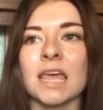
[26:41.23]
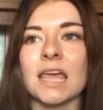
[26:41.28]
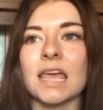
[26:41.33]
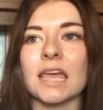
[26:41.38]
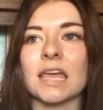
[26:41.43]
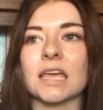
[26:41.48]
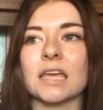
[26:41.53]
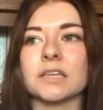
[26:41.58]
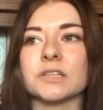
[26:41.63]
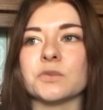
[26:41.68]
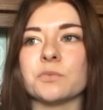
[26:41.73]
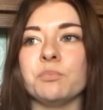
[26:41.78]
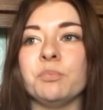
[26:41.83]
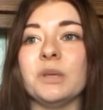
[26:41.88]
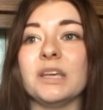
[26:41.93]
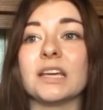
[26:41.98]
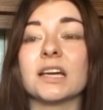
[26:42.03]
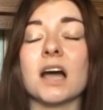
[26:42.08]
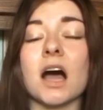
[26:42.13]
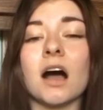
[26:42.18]
And
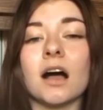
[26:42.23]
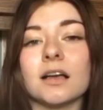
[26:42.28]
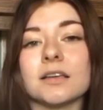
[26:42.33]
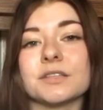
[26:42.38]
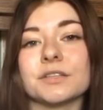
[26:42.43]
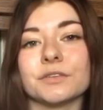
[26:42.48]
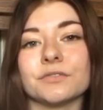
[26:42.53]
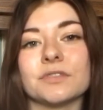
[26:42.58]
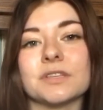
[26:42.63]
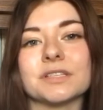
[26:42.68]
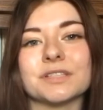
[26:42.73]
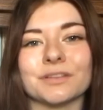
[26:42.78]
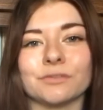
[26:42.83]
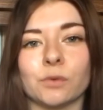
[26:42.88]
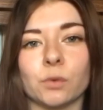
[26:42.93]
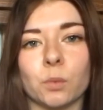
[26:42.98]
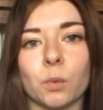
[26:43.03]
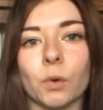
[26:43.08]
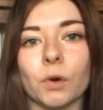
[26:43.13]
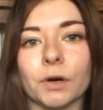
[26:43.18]
because of the
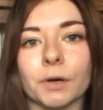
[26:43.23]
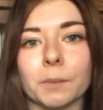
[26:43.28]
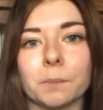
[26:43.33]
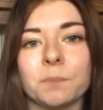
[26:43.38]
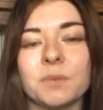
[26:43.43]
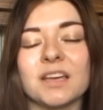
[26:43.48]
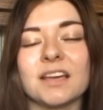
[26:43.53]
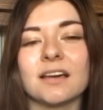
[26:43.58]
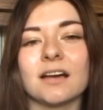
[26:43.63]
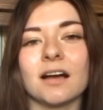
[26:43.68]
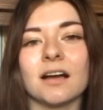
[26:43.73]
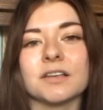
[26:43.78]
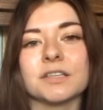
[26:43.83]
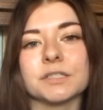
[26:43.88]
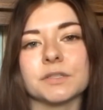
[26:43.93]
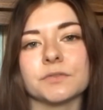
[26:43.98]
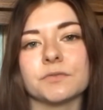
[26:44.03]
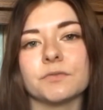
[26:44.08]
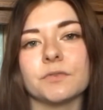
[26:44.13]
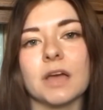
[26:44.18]
Civil War, because
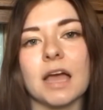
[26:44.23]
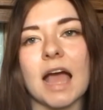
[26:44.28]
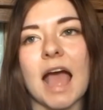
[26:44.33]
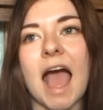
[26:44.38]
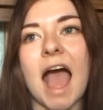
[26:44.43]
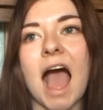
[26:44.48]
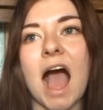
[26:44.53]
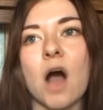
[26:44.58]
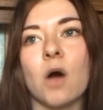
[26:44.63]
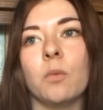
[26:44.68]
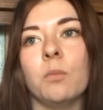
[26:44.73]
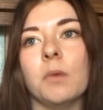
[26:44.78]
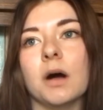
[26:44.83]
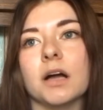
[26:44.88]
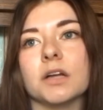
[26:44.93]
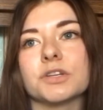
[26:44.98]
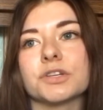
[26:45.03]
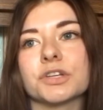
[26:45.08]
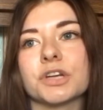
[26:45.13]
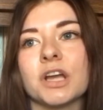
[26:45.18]
of how
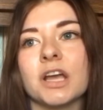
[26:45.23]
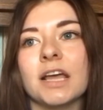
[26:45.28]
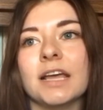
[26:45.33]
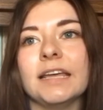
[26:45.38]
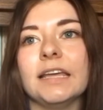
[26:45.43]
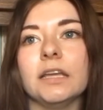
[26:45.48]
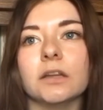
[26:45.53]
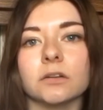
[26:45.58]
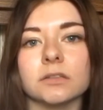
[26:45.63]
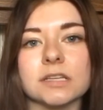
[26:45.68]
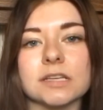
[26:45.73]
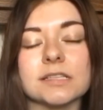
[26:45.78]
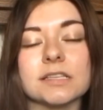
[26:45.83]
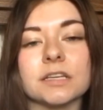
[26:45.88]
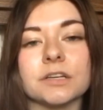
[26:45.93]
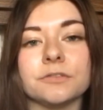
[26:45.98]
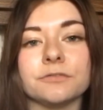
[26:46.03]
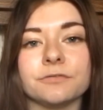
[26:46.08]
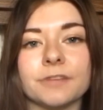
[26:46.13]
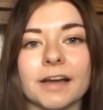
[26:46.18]
much illness and
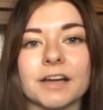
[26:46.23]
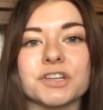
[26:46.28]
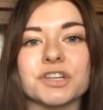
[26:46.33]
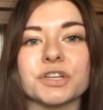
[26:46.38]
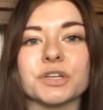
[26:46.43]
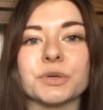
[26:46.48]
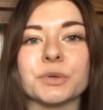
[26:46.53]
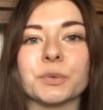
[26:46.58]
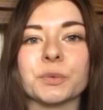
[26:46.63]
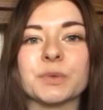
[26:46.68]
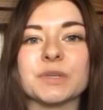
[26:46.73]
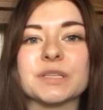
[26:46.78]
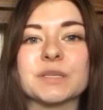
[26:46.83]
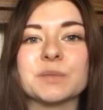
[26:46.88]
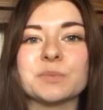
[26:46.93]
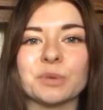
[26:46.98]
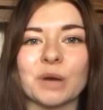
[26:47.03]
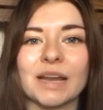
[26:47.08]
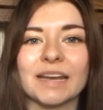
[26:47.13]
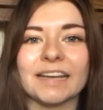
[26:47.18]
infection was
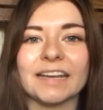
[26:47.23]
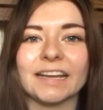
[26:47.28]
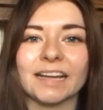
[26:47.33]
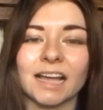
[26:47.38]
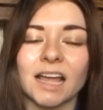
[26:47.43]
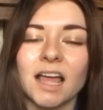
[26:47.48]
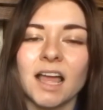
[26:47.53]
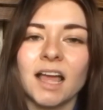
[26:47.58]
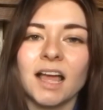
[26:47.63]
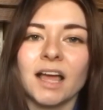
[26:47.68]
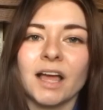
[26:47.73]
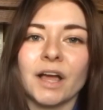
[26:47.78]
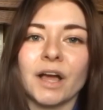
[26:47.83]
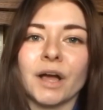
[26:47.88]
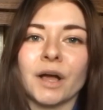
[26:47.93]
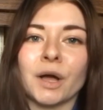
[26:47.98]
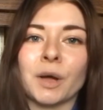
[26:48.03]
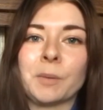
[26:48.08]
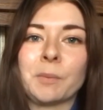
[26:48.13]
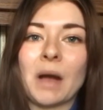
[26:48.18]
spreading,
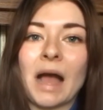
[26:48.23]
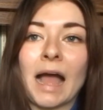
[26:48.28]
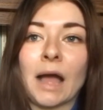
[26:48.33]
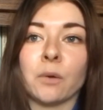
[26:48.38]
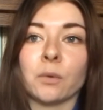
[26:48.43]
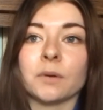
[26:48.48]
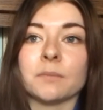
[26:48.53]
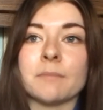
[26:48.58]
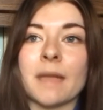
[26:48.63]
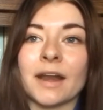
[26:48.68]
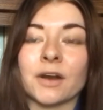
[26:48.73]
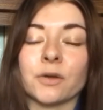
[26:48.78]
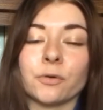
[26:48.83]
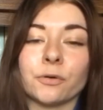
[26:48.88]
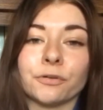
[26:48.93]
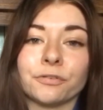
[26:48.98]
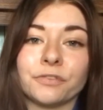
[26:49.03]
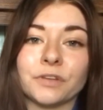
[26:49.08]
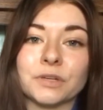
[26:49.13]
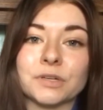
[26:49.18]
our medical
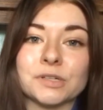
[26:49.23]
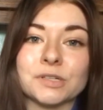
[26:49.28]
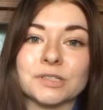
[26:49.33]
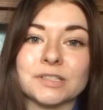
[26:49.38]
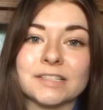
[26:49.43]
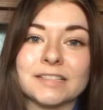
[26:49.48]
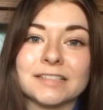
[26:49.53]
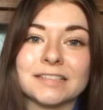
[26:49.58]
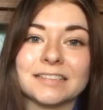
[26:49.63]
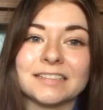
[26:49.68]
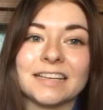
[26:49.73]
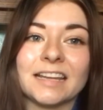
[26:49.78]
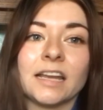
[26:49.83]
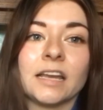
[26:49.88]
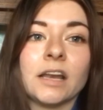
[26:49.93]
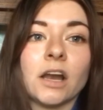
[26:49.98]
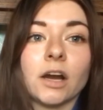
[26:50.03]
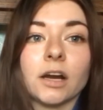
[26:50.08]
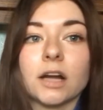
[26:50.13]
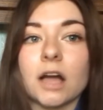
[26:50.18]
field
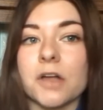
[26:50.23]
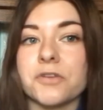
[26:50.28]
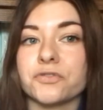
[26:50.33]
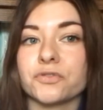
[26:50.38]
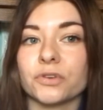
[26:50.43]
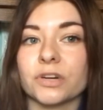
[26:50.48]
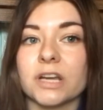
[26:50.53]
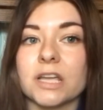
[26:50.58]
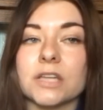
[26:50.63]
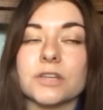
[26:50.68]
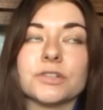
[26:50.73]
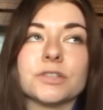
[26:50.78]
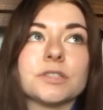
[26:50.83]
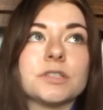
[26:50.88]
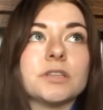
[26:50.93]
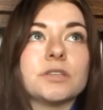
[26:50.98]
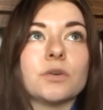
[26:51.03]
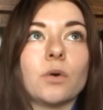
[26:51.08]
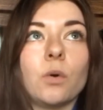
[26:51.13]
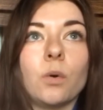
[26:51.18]
in our country and just
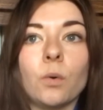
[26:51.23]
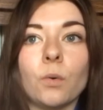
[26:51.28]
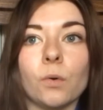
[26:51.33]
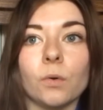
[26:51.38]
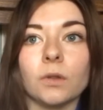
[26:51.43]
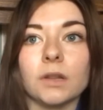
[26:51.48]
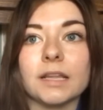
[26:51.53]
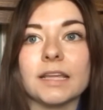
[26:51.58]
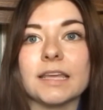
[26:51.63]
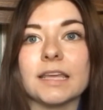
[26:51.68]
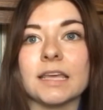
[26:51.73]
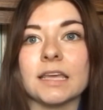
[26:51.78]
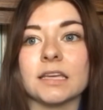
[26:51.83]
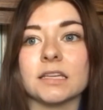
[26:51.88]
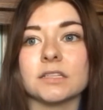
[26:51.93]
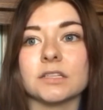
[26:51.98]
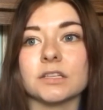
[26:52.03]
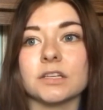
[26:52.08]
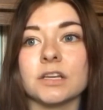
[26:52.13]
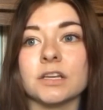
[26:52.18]
as a whole,
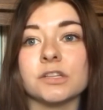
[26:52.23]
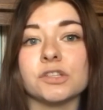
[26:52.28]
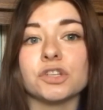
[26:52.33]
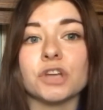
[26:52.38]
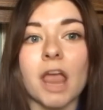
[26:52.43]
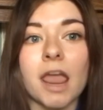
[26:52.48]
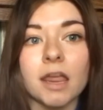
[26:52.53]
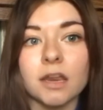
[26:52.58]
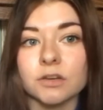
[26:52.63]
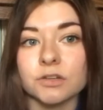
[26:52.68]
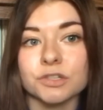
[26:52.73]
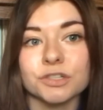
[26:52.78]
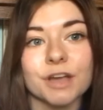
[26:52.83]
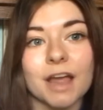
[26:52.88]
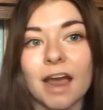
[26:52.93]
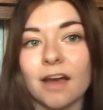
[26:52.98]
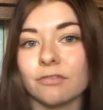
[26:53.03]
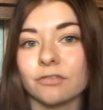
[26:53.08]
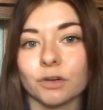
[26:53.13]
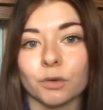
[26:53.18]
it changed
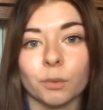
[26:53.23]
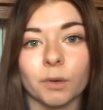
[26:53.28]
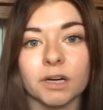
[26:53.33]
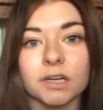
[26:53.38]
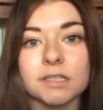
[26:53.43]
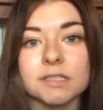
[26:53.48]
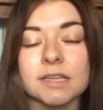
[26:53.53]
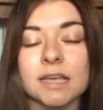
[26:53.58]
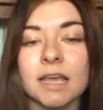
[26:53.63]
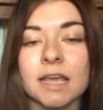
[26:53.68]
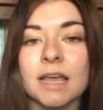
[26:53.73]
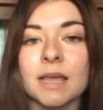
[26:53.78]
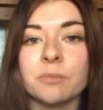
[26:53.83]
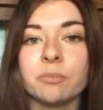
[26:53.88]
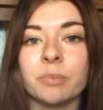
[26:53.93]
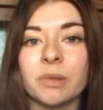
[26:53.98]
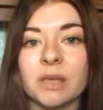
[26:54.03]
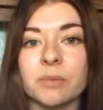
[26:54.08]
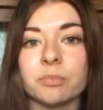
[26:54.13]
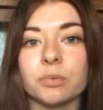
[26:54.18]
afterwards.
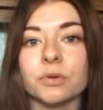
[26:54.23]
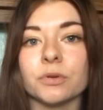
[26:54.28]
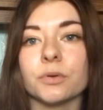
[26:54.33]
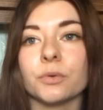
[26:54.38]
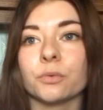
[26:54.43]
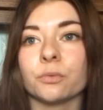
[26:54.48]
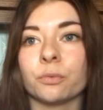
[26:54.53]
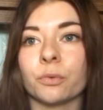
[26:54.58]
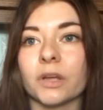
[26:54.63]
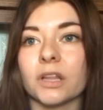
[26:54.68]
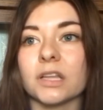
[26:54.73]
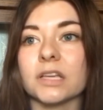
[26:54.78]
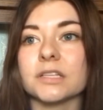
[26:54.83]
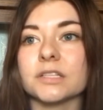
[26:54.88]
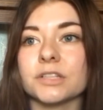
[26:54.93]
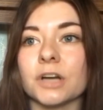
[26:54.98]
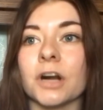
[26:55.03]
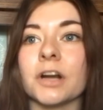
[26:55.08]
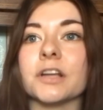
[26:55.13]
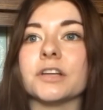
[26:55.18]
People really
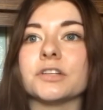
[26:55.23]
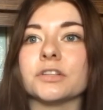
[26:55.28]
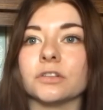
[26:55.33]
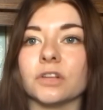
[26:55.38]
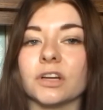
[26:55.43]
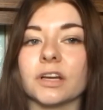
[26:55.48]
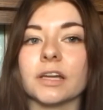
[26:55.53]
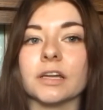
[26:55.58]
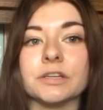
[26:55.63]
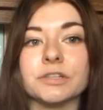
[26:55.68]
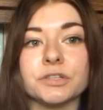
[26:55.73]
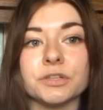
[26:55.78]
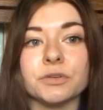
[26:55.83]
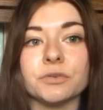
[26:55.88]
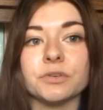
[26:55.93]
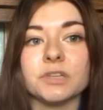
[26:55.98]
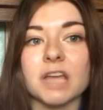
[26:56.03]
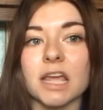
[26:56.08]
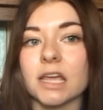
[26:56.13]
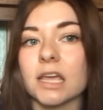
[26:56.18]
started to look into
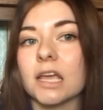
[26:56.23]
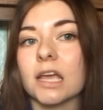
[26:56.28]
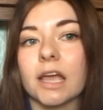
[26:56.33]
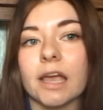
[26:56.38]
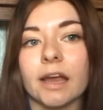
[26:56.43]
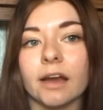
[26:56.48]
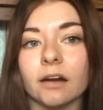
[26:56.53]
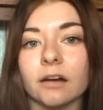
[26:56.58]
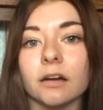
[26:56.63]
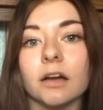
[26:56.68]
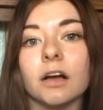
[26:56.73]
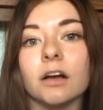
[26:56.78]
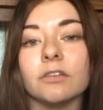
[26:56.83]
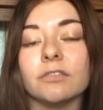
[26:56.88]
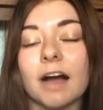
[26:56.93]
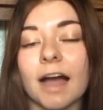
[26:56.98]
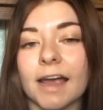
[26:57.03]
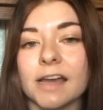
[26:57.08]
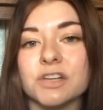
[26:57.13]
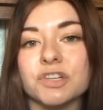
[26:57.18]
taking care of
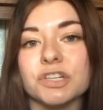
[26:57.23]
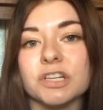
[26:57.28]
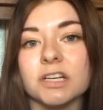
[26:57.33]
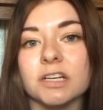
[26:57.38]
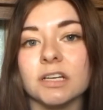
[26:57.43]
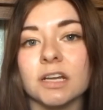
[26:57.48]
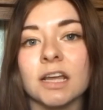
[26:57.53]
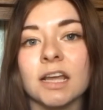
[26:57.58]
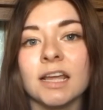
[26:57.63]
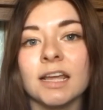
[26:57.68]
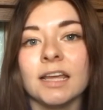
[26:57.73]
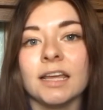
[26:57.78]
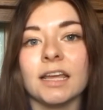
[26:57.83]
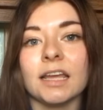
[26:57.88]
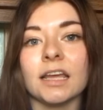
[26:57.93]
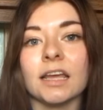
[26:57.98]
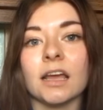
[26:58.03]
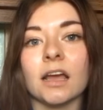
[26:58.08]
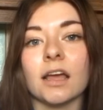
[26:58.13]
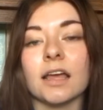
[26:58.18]
hygiene
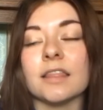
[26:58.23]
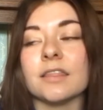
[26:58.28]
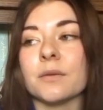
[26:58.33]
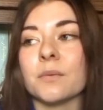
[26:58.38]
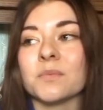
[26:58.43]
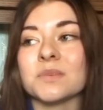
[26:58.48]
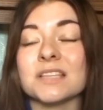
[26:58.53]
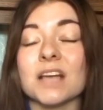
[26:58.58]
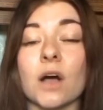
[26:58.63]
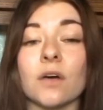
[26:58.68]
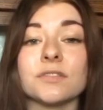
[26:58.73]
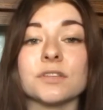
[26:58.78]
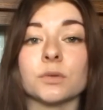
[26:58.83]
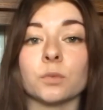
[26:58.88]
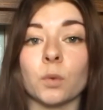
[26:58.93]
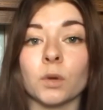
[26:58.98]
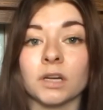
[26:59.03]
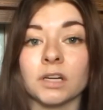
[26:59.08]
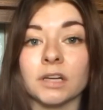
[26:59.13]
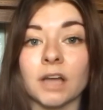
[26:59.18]
in themselves and
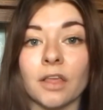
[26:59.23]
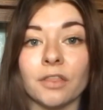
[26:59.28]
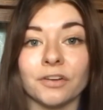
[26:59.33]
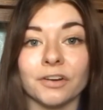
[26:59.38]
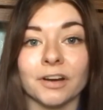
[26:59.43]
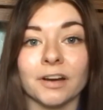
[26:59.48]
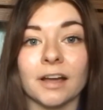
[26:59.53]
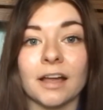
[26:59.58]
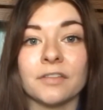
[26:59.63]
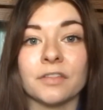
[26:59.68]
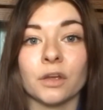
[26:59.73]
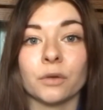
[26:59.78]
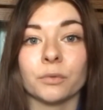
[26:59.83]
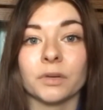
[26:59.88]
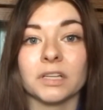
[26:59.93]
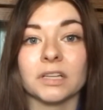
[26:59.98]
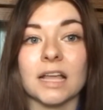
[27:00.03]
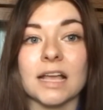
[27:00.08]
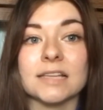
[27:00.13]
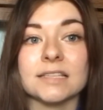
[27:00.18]
one another, and they
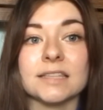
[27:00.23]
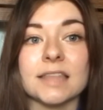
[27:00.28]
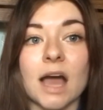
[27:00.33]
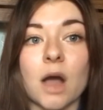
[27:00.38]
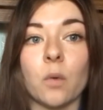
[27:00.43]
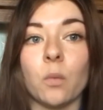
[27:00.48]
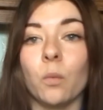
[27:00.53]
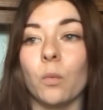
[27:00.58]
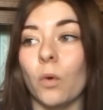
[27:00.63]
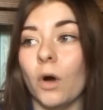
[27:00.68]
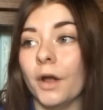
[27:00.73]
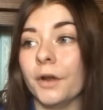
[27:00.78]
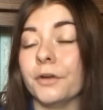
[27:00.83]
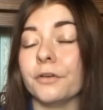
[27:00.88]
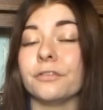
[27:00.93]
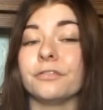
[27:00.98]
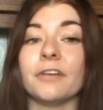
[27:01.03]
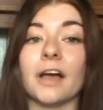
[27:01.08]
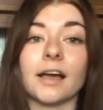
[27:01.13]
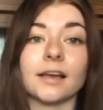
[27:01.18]
realized that one
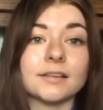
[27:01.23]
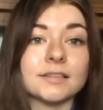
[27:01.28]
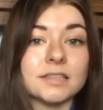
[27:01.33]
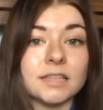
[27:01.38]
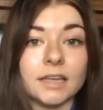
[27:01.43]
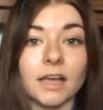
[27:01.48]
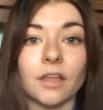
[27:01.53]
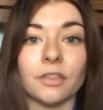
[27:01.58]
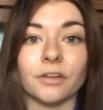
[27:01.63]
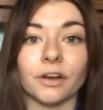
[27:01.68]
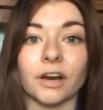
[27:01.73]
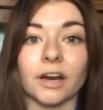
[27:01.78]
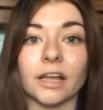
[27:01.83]
affects the other.